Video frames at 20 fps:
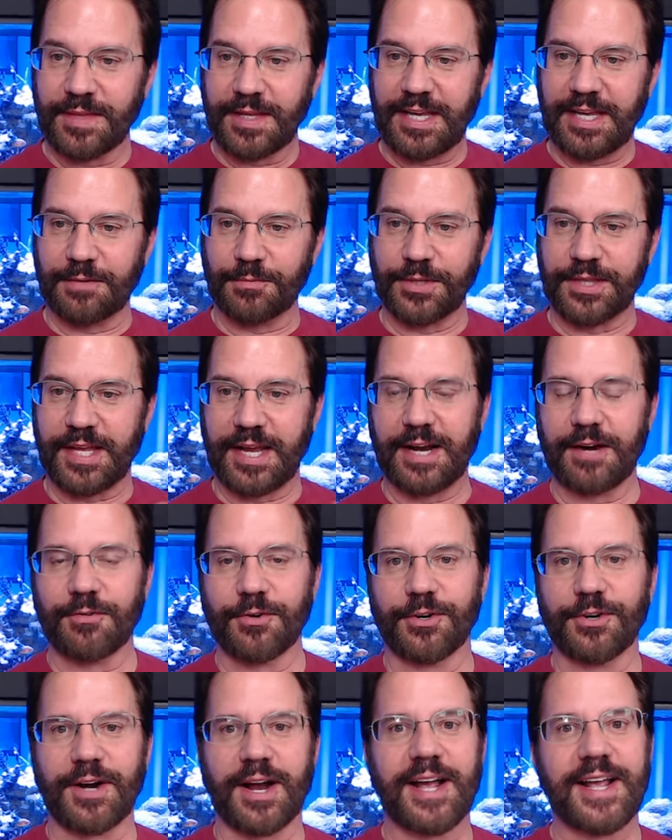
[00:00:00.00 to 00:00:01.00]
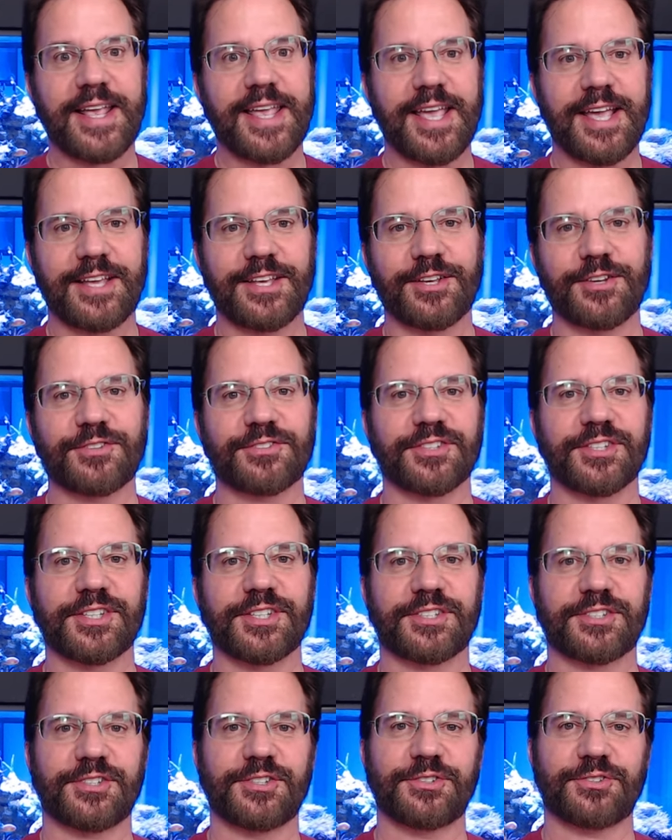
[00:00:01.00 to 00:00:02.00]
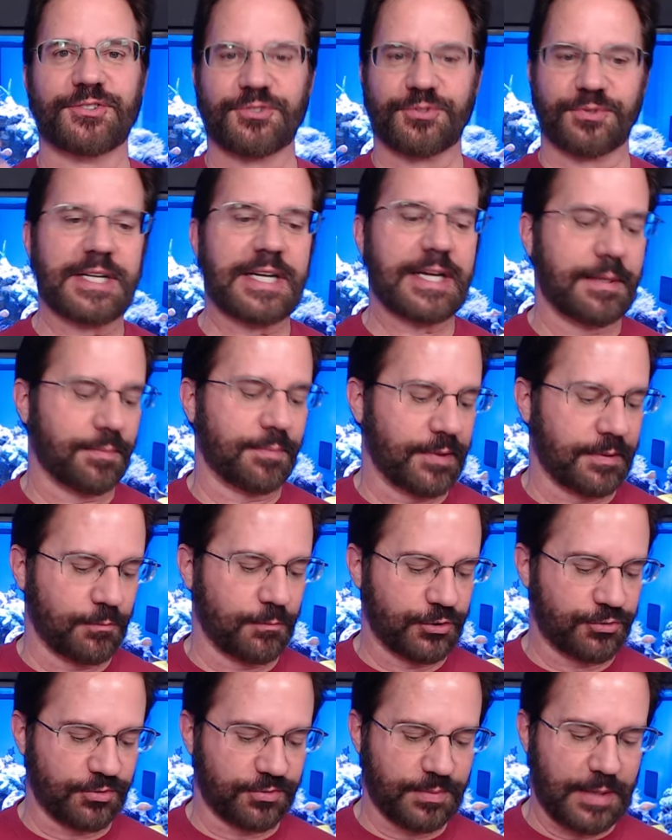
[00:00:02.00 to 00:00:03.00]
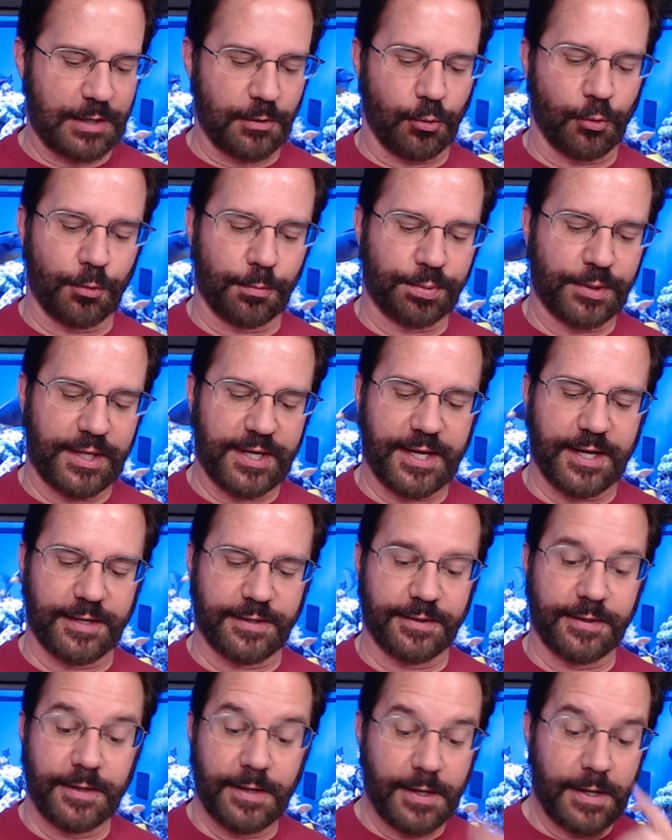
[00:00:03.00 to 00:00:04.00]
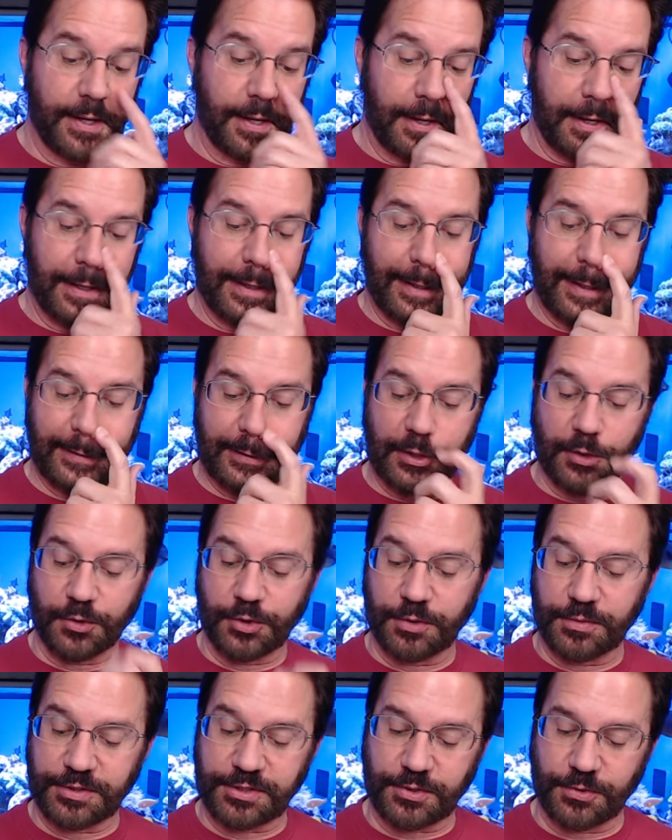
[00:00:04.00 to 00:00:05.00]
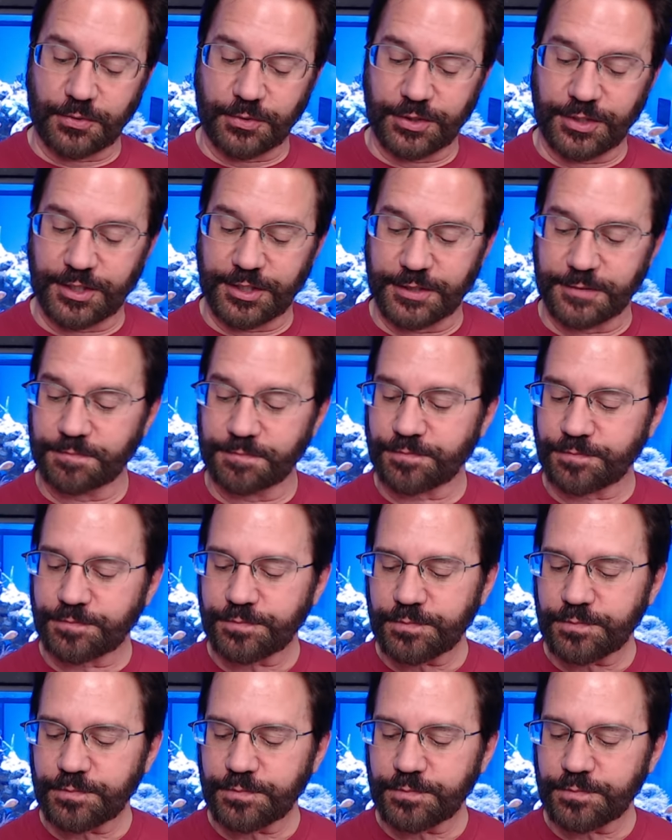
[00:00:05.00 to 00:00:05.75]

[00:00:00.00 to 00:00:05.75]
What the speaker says: And with the error, I can't use it to stream, which was my whole plan. And I don't know what's going on.